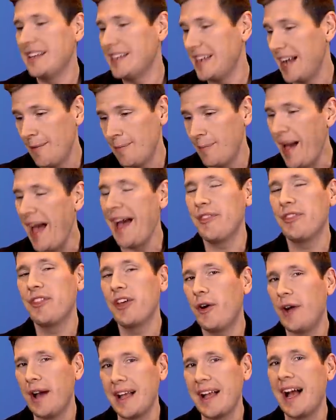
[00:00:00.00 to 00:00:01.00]
Not bad
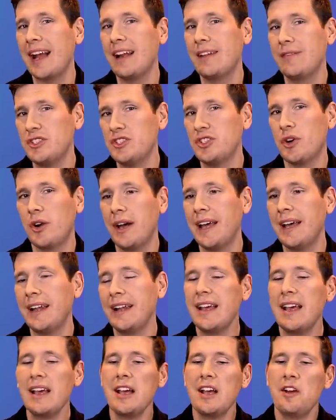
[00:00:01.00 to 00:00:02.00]
though, I kind of enjoy it.